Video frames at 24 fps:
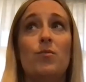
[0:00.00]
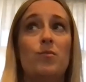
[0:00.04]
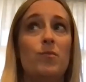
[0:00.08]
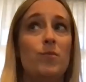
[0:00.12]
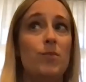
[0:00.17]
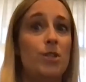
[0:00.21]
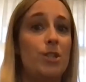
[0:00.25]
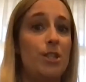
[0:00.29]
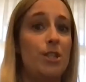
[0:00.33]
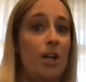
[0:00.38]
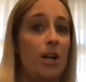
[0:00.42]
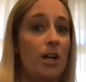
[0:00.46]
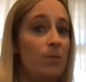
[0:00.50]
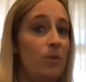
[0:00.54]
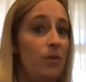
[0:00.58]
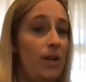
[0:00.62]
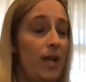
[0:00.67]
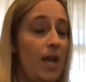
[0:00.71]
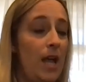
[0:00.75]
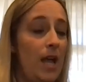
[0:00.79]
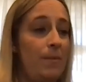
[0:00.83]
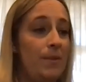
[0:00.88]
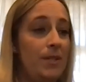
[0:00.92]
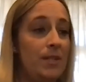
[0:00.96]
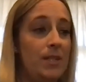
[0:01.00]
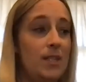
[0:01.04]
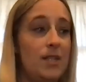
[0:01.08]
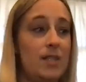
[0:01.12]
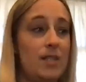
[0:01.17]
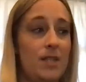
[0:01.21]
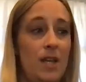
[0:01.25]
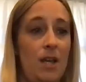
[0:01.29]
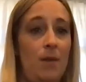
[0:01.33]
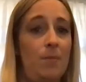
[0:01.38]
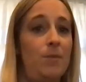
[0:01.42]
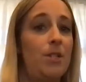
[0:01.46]
ceremony happens this
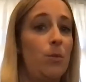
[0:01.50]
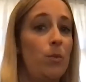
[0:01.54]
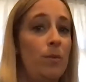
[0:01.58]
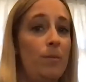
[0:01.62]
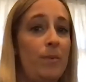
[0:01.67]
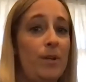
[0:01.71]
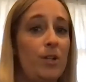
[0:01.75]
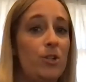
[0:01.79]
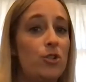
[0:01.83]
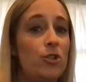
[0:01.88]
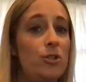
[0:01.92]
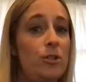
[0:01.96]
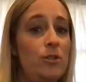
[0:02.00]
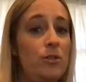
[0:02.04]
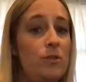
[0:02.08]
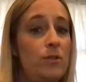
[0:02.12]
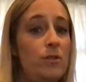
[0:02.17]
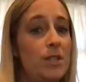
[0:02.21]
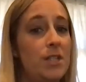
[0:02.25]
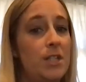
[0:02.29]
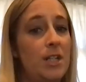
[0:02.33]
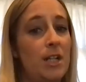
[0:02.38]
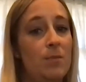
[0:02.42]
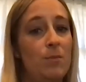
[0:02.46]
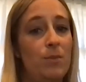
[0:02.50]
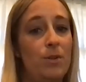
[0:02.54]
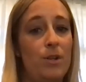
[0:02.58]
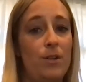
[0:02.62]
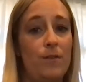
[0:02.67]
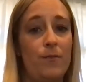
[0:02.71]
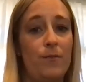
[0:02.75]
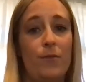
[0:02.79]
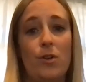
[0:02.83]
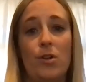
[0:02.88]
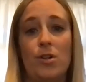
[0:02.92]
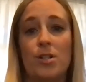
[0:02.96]
time. So we'll make sure you do the ceremony
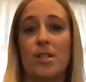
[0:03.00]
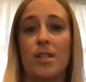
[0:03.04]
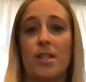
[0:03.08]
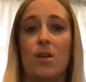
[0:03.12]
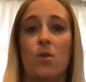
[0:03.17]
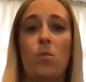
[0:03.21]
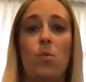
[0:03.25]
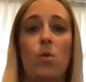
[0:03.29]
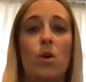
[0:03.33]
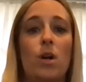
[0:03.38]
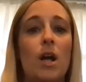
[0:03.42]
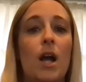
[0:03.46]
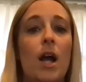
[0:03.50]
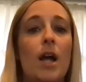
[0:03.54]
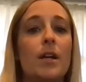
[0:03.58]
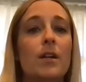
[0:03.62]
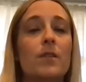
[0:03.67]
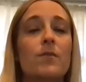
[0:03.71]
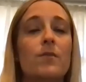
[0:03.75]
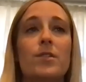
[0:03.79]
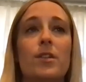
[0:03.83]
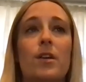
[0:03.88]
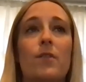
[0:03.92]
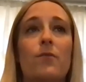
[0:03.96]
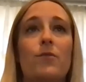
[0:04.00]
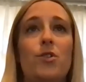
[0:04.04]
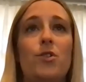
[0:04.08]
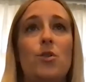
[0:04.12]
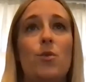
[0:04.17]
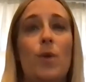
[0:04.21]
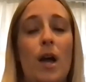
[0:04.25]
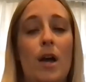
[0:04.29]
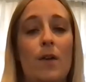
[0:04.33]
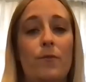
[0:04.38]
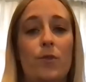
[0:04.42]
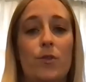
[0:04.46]
first. Like, what kind of stuff do
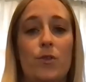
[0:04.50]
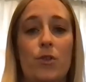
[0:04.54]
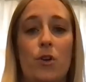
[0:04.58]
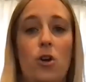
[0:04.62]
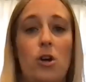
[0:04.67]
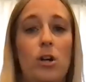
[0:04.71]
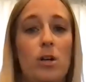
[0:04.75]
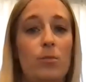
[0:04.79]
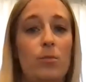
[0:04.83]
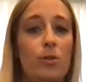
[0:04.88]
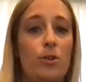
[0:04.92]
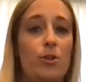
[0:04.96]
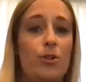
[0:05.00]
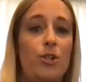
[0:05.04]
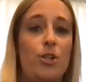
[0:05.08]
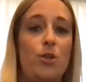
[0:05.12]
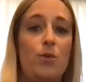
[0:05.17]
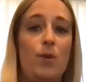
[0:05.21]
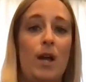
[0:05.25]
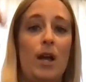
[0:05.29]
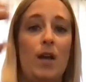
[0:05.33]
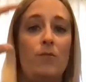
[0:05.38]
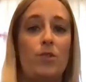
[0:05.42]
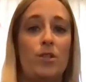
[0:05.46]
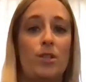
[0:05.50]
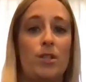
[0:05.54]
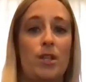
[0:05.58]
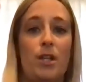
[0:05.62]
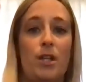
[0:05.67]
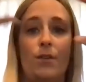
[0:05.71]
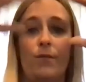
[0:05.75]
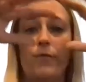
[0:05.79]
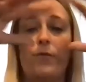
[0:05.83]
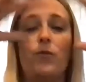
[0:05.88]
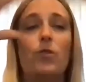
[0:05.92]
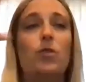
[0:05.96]
you have for the arbor? Do you have just
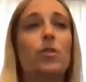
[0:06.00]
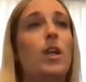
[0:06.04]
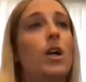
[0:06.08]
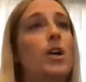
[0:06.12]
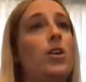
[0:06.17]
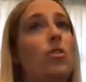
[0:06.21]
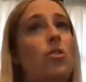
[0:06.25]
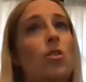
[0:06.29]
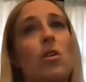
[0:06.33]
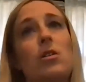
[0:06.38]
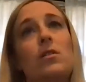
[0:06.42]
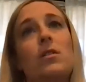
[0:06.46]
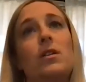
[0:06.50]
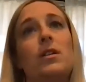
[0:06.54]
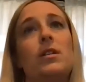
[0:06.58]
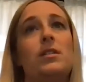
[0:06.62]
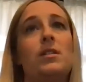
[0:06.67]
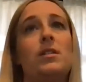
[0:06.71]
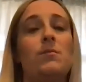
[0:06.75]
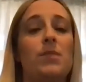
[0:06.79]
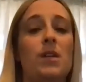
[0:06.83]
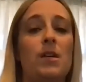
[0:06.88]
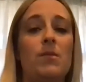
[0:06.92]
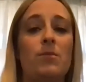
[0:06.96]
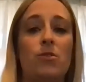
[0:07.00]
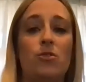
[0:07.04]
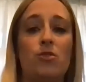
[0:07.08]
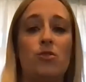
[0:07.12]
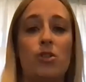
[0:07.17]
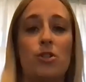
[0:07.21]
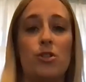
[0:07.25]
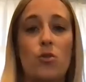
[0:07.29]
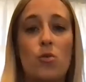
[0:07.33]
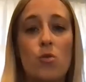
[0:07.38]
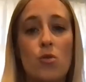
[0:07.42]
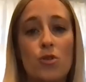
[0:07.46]
like a full on garland? Sometimes they're
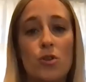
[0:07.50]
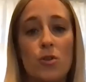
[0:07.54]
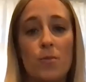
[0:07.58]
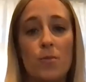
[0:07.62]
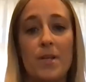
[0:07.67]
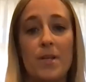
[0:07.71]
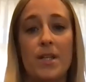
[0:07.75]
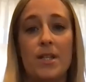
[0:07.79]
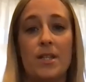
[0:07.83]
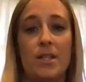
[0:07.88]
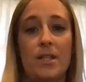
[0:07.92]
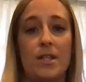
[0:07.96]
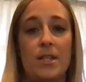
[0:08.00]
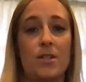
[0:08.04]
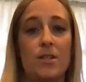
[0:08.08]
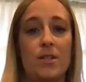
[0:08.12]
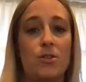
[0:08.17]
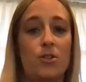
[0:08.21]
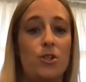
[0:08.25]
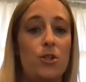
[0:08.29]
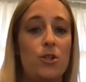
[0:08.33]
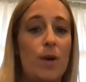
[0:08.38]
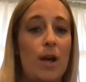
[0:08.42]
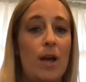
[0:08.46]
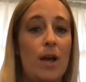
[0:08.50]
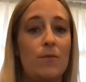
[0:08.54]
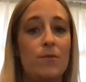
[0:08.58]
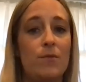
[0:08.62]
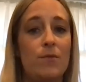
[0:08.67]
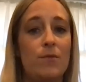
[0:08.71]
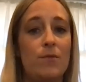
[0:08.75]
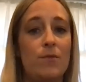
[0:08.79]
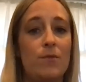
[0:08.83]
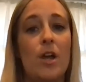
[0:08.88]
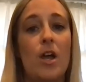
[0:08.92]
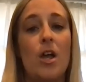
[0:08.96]
just corner pieces. Do you have
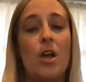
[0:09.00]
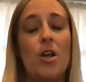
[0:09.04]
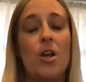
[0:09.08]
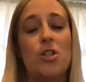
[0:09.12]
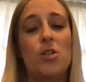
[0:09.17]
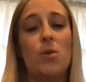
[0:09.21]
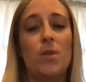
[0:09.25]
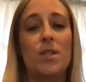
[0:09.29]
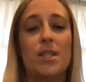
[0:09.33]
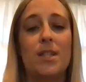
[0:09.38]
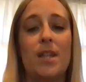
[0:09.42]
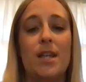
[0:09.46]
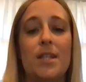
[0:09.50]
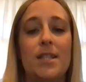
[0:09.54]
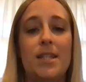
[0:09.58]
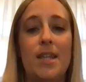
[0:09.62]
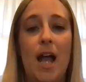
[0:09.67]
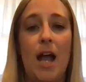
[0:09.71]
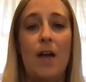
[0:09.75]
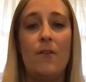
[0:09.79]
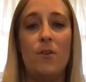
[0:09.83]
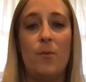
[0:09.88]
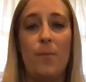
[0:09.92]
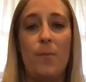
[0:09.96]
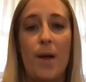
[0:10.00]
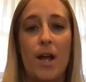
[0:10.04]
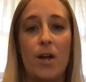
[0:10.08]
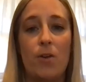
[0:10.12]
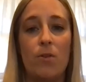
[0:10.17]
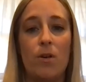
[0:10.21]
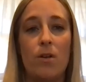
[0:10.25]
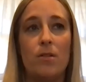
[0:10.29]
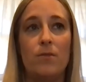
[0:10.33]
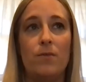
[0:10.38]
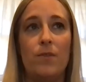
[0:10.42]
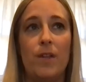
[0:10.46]
stuff? So it's nice to have a
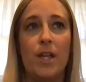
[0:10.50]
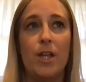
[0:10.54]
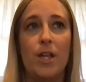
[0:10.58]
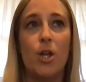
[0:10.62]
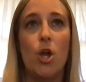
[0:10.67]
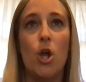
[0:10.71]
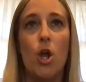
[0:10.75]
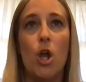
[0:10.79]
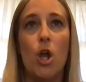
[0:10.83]
background of like,